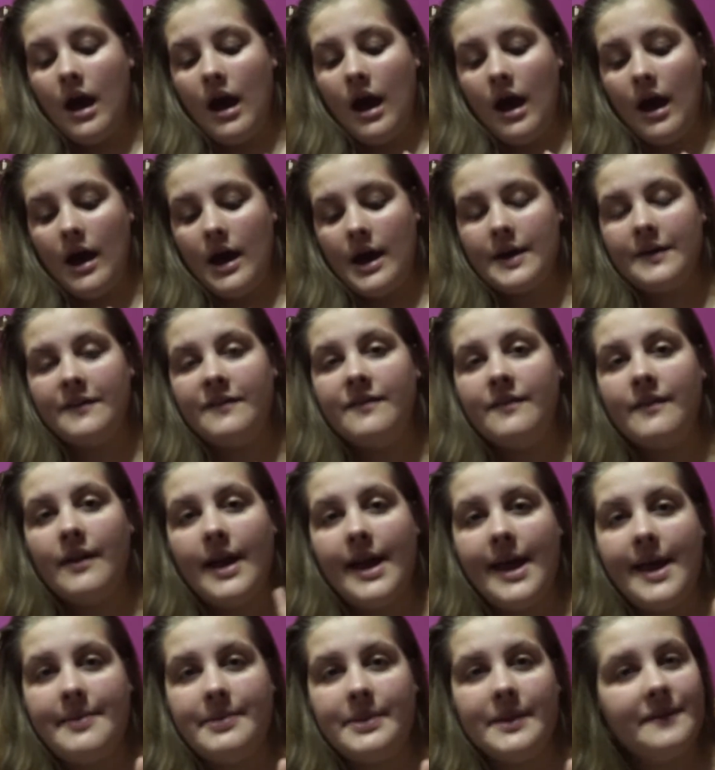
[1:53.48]
I
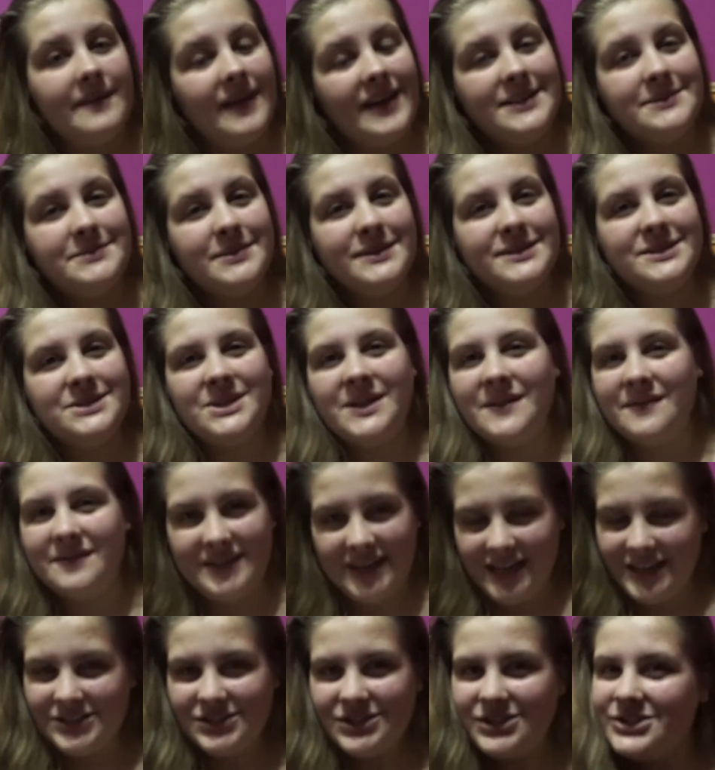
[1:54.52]
am the vice president of
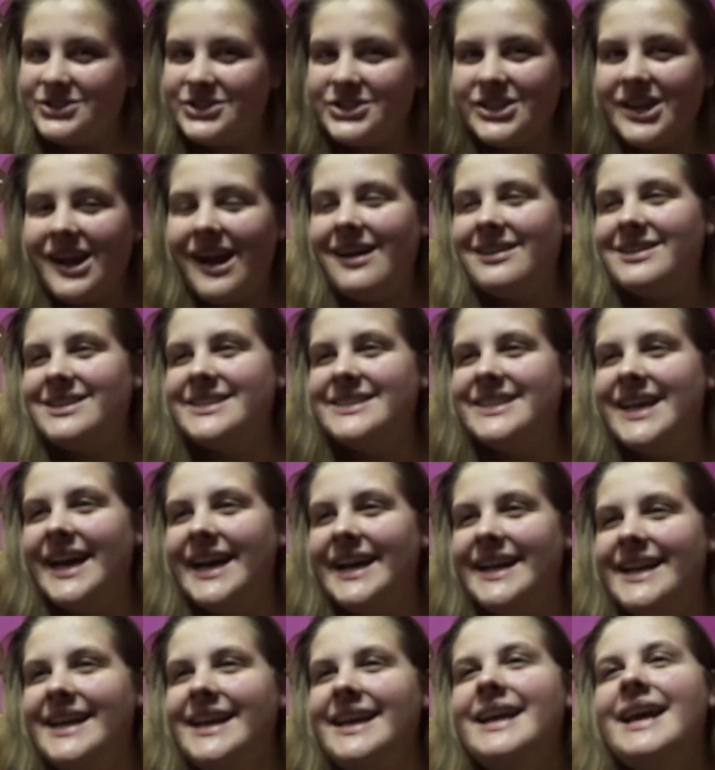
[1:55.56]
National Junior Honor
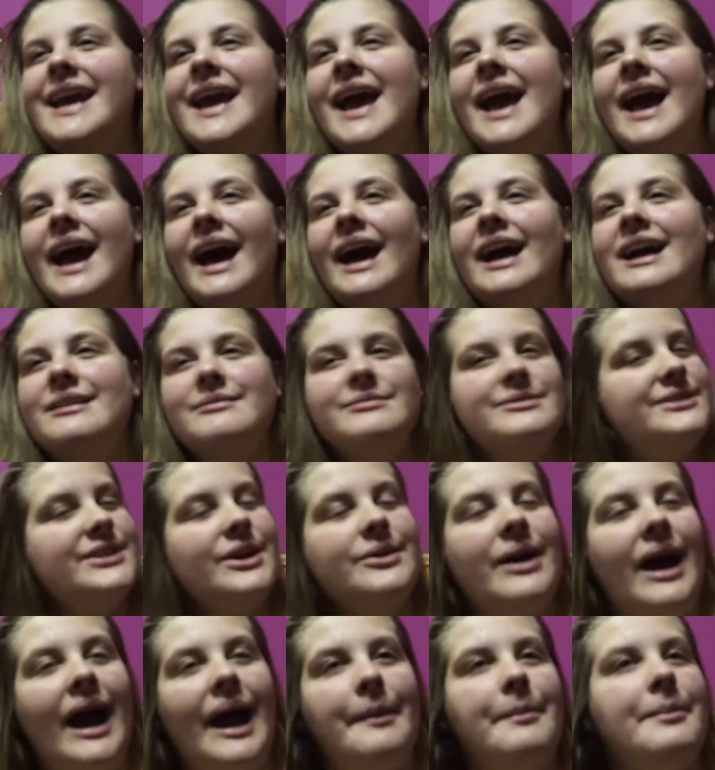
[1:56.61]
Society. I am
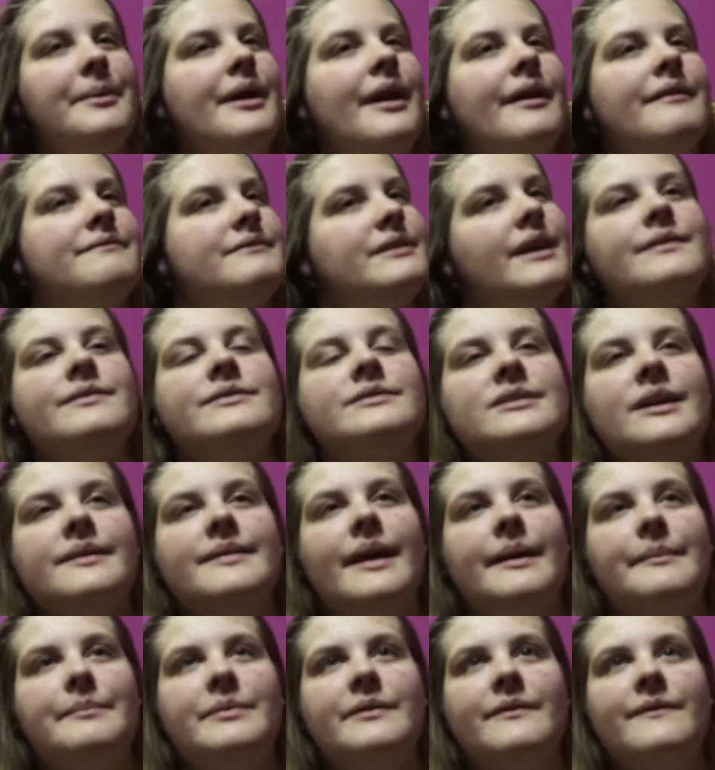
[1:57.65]
so happy. I've never done
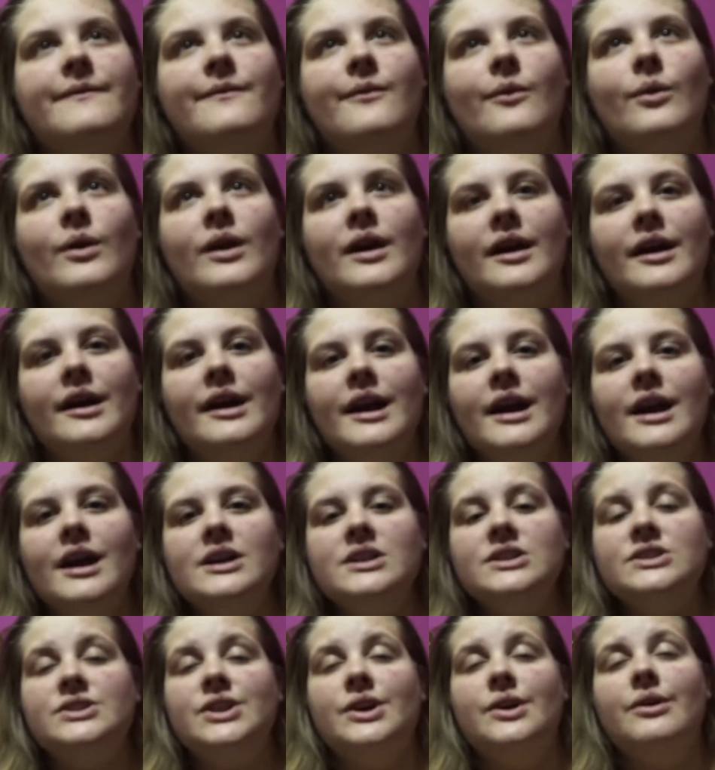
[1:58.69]
that before,
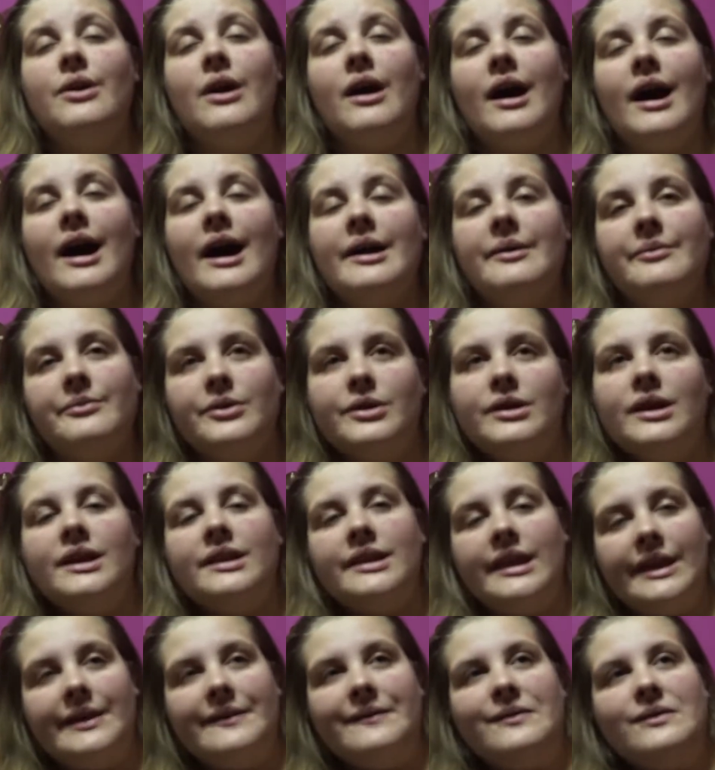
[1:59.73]
so I'm really
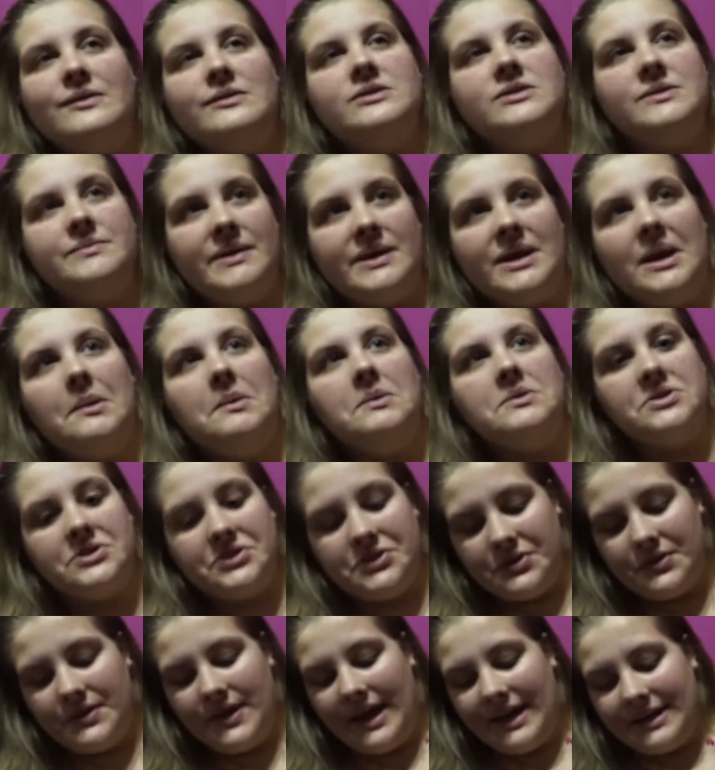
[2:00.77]
thankful to be able to
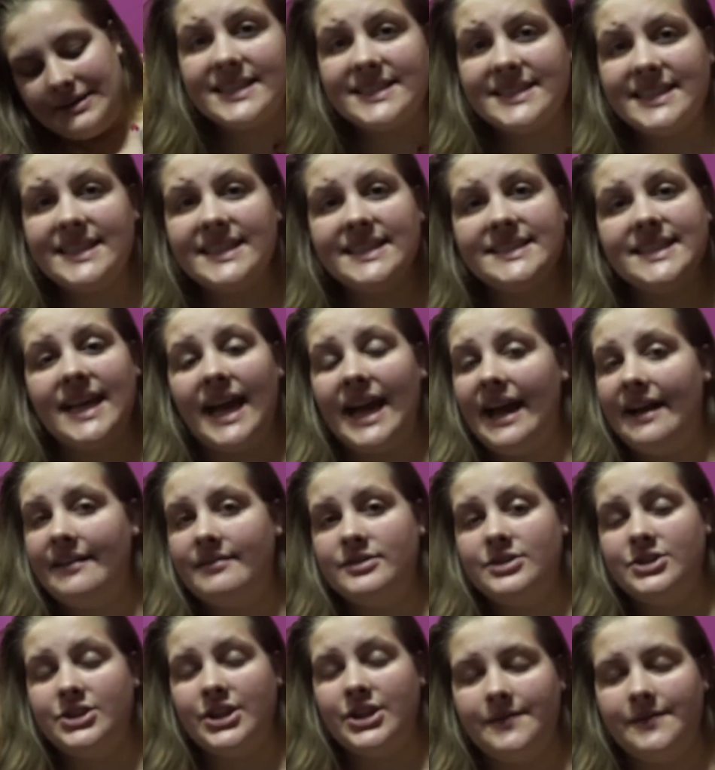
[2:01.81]
do that. Next thing is I have
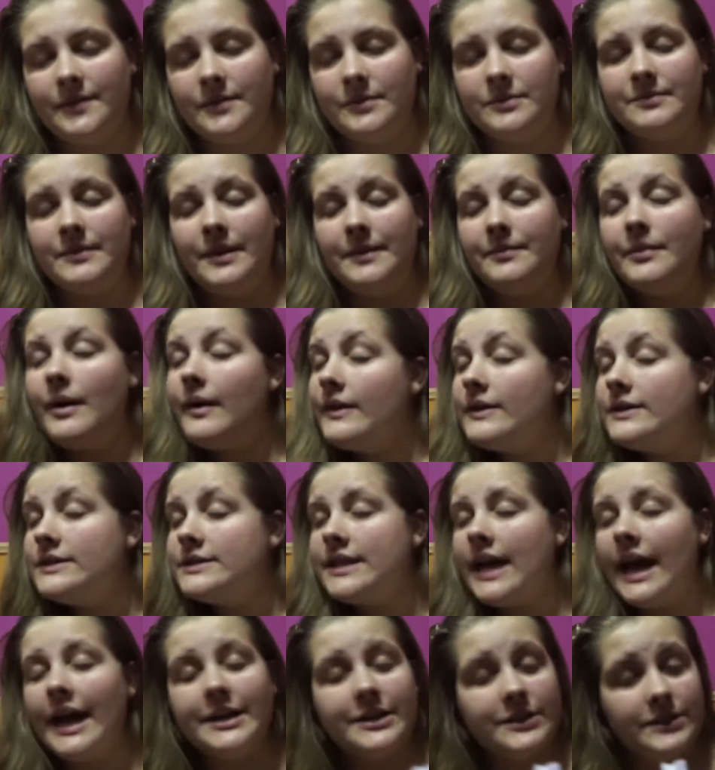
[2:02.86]
to a phone with my
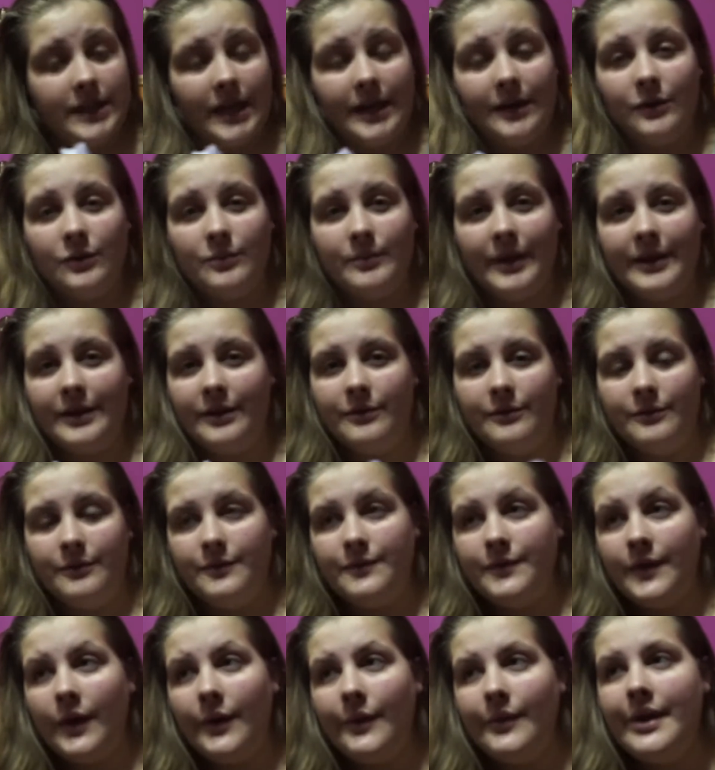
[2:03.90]
brothers. I do not own my own
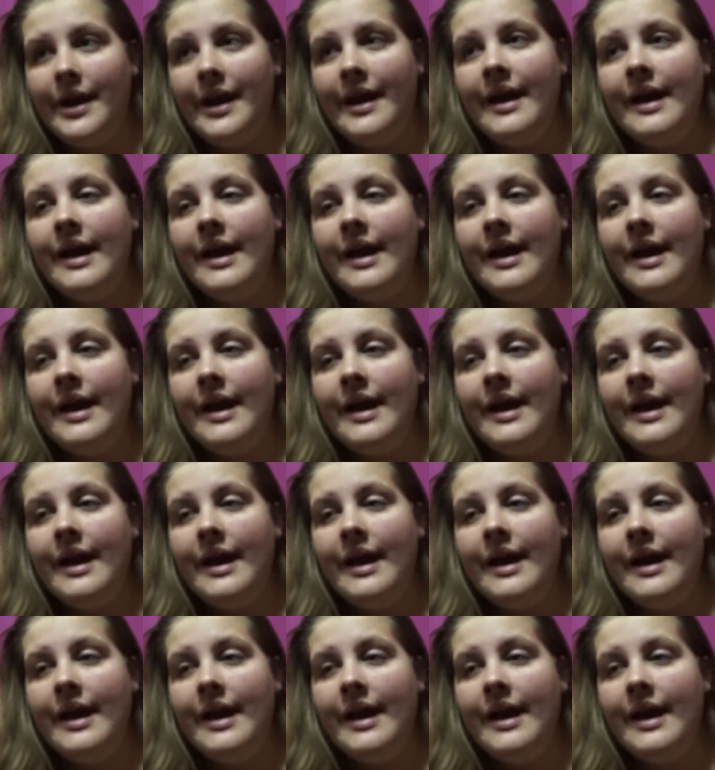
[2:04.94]
phone.